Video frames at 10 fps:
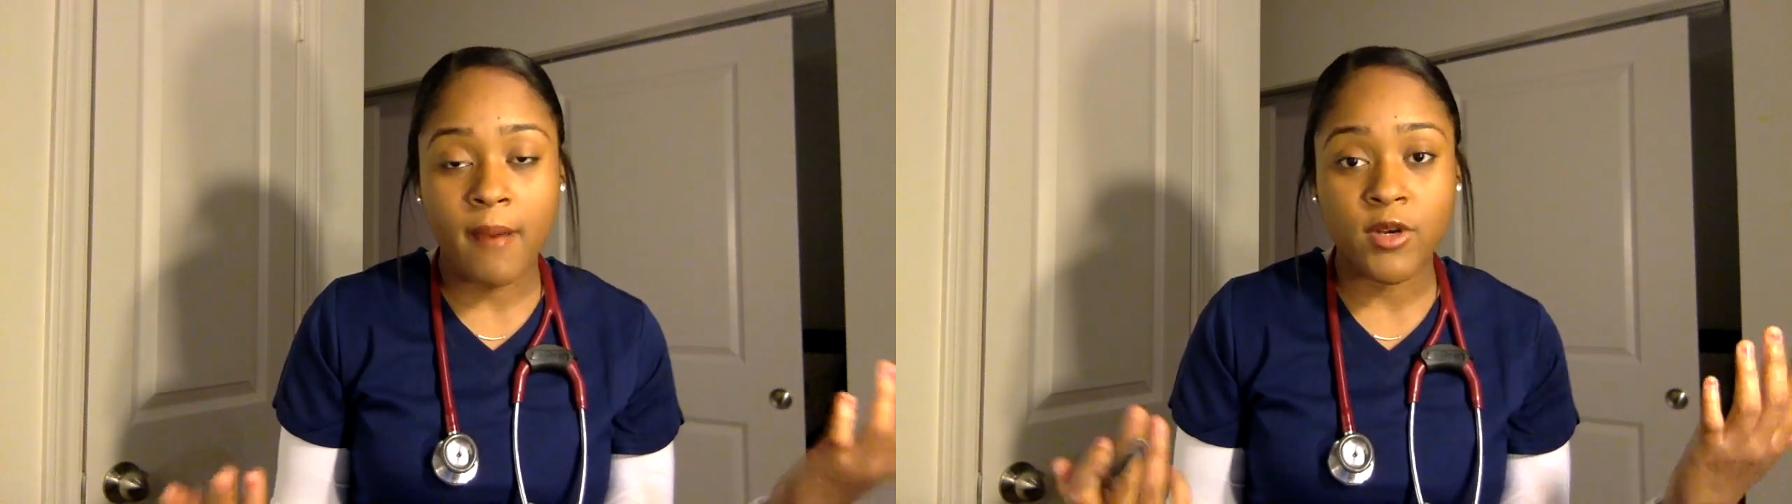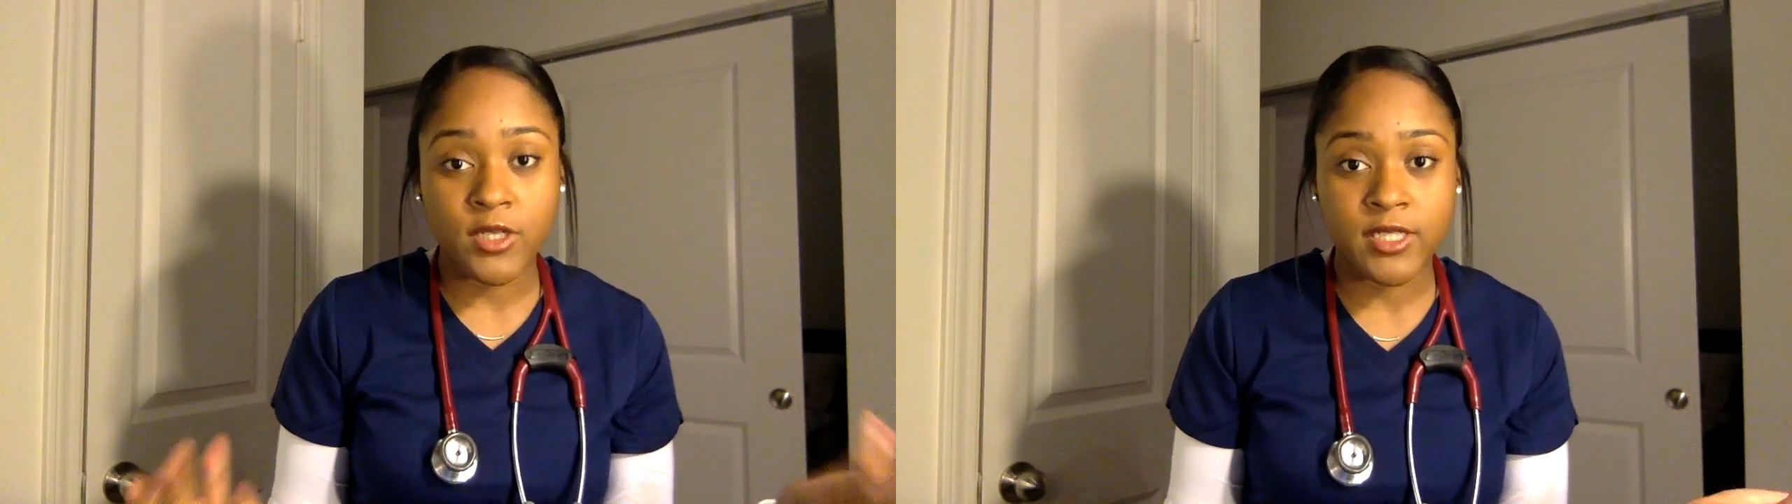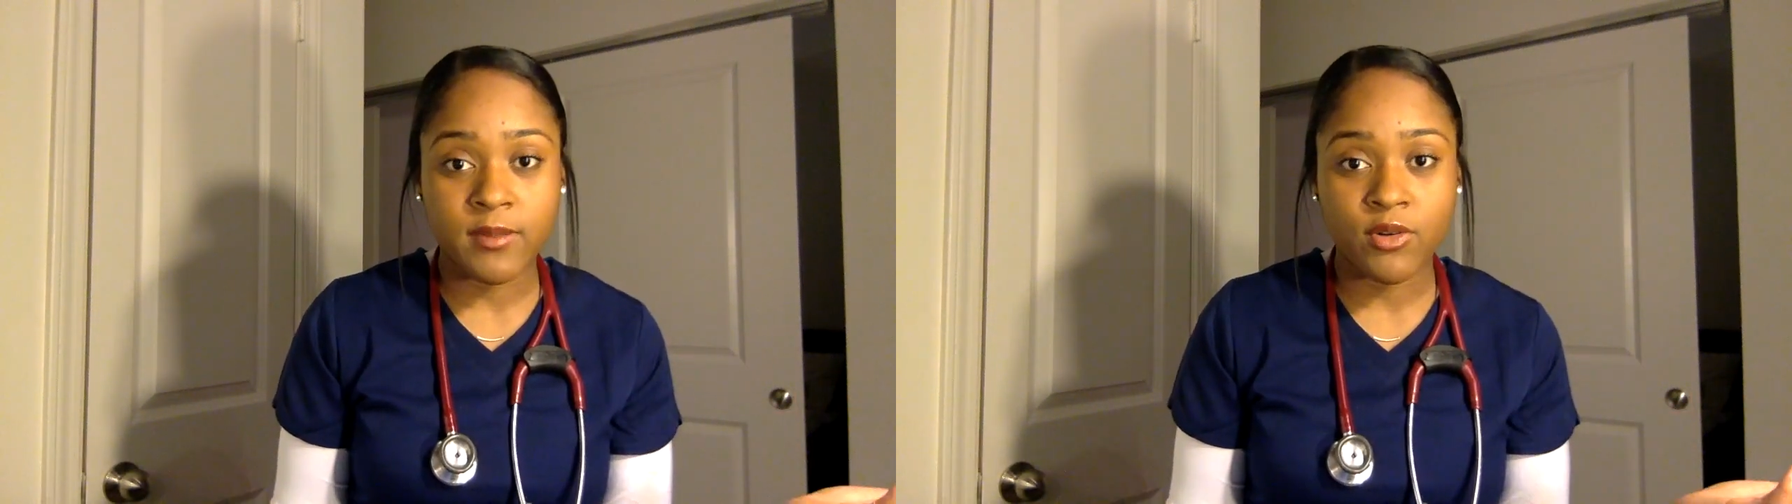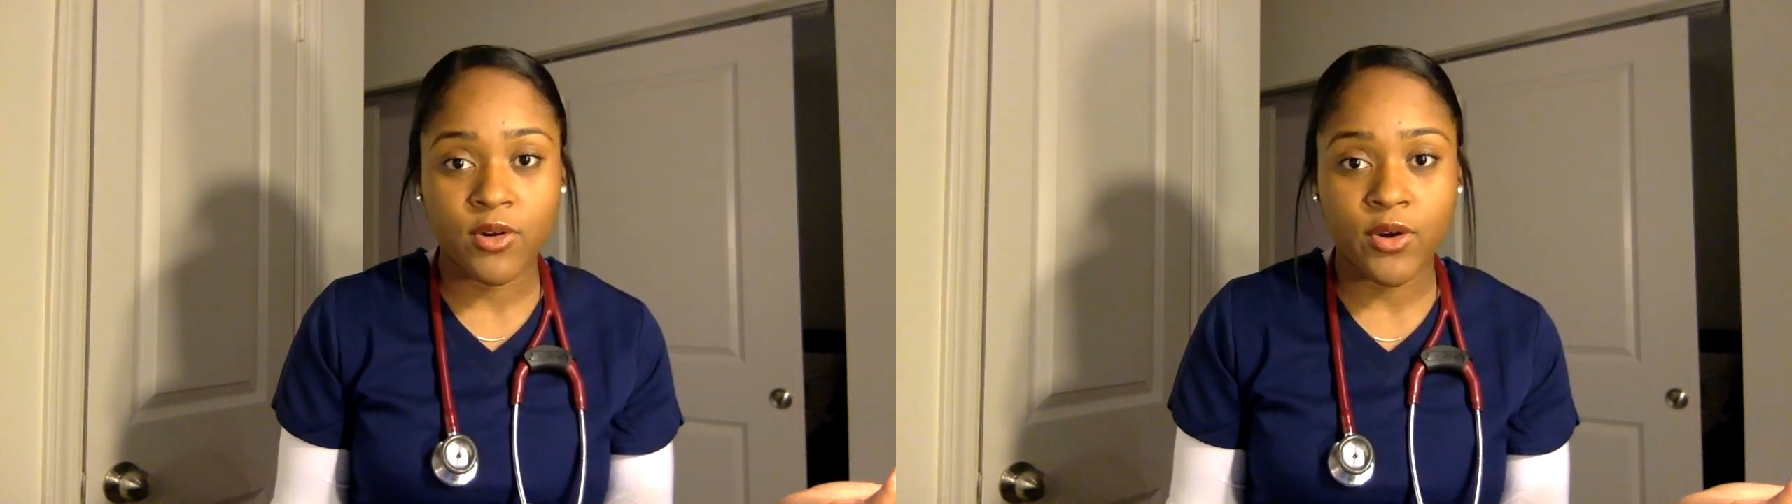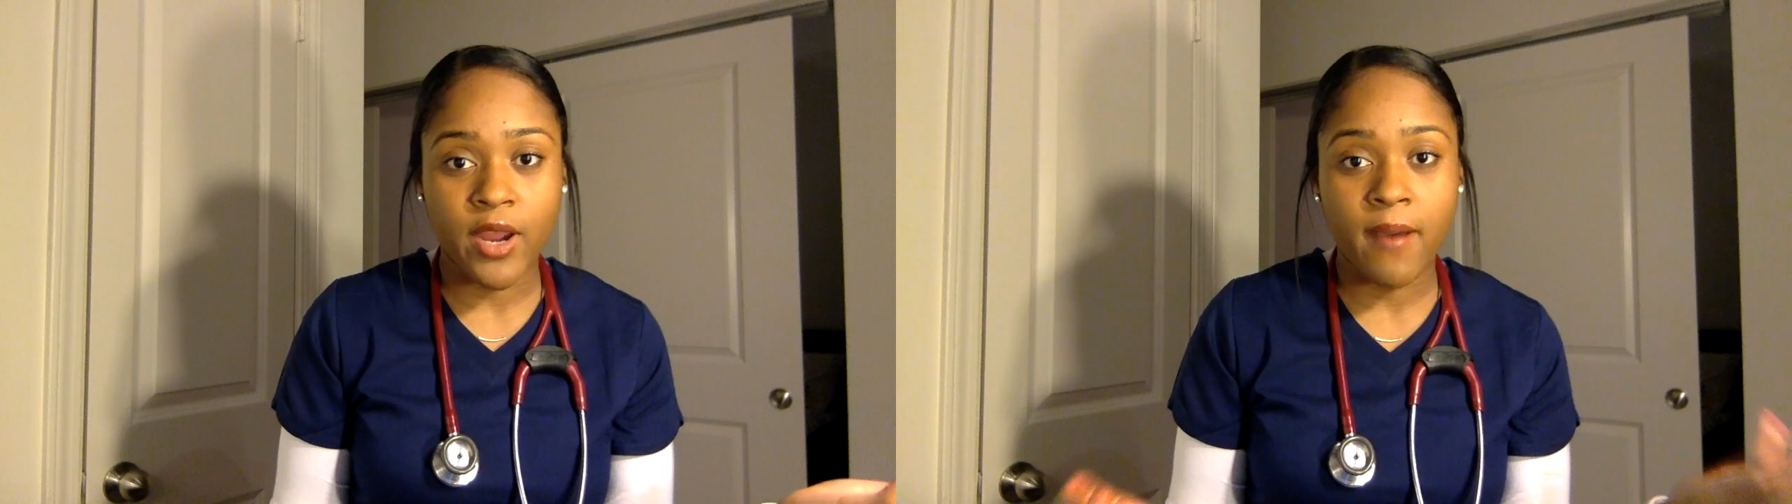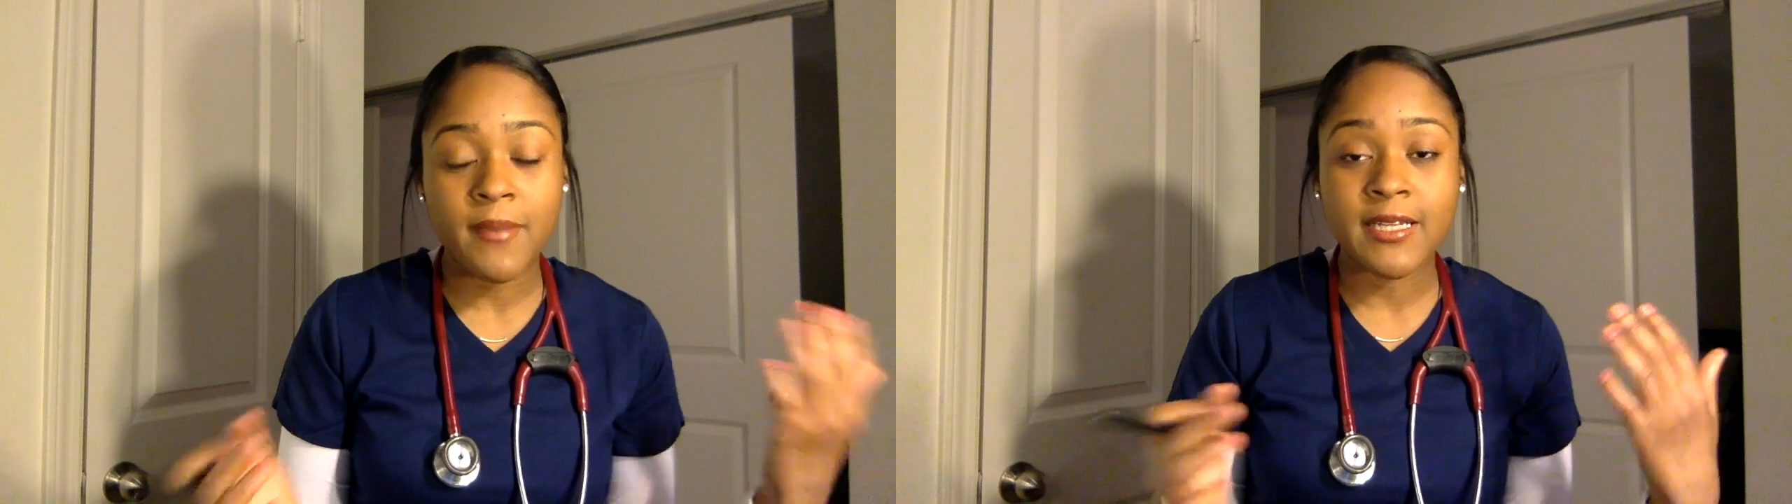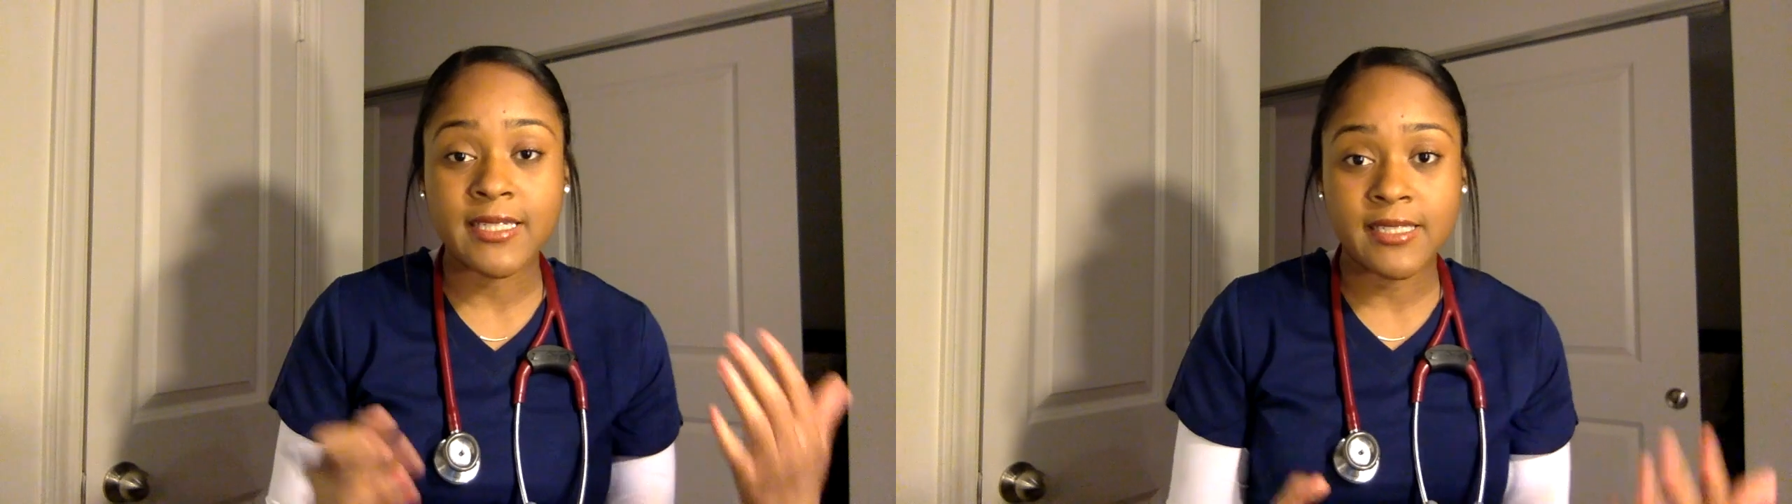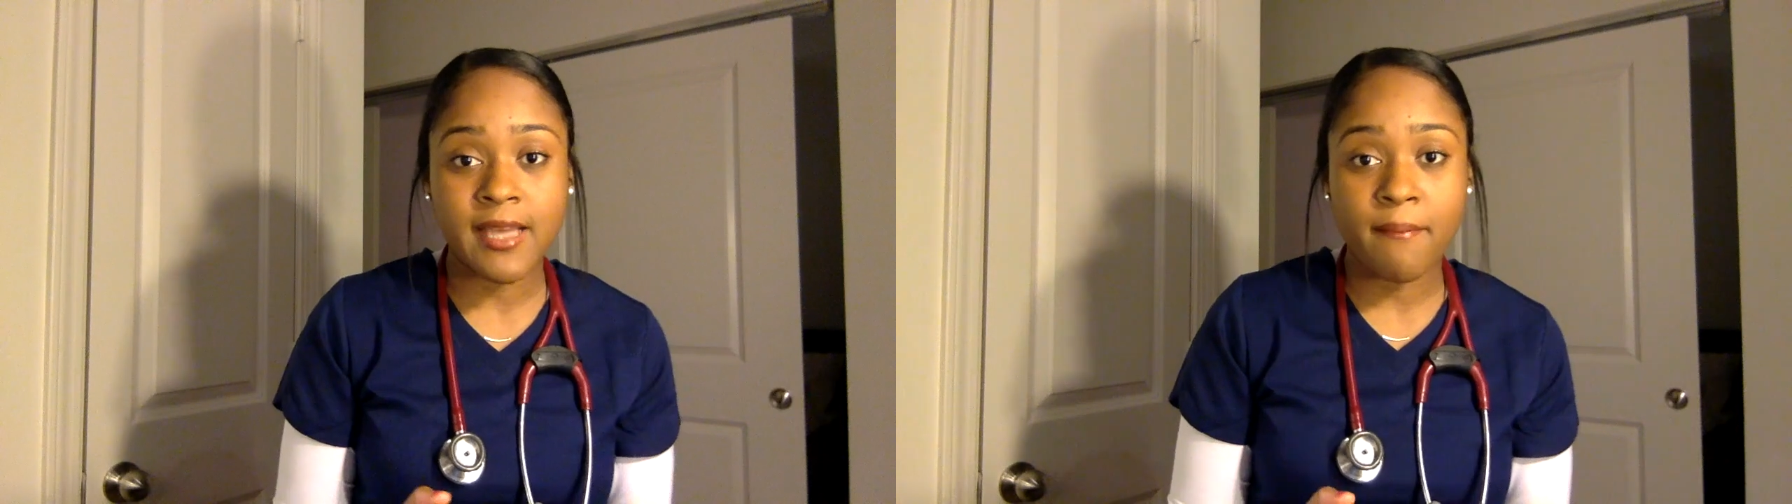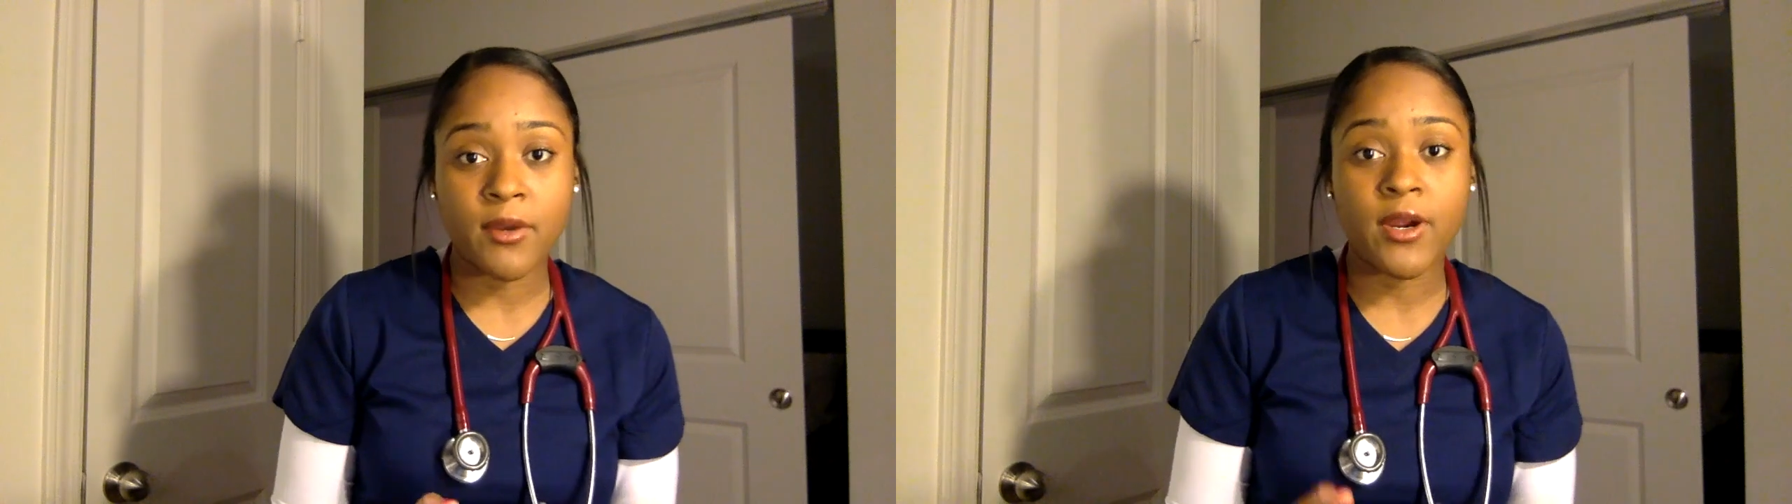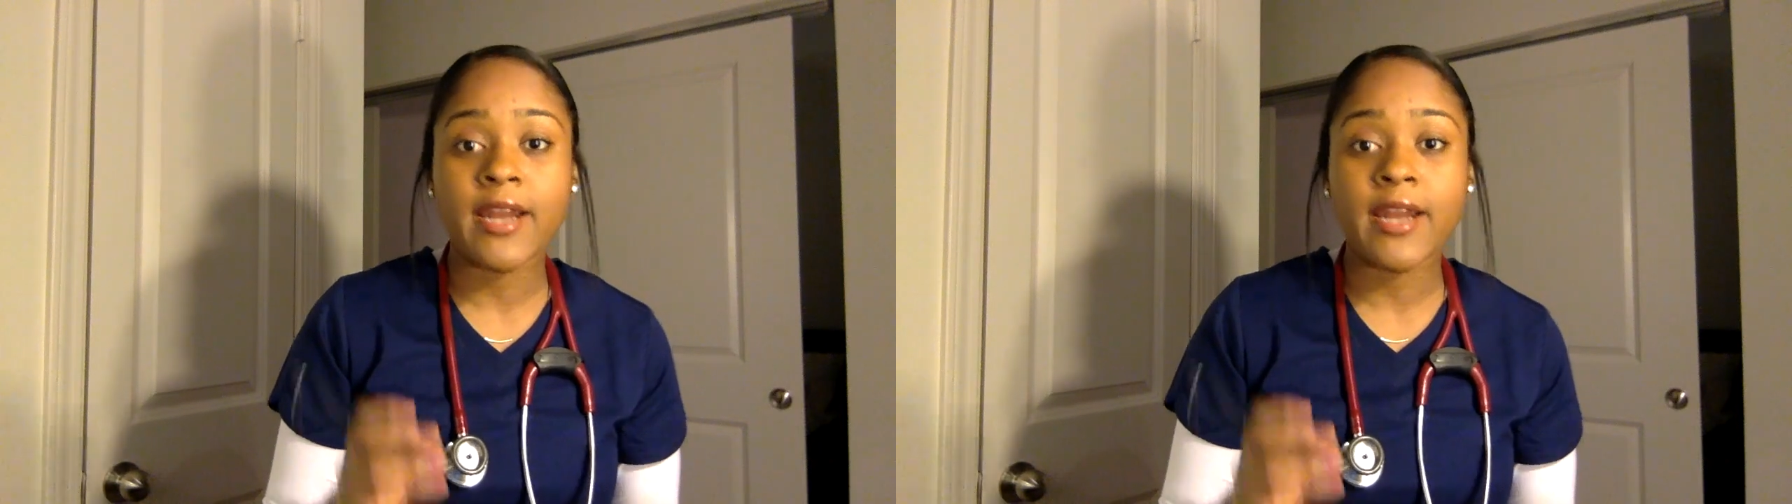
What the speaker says: nursing program in December,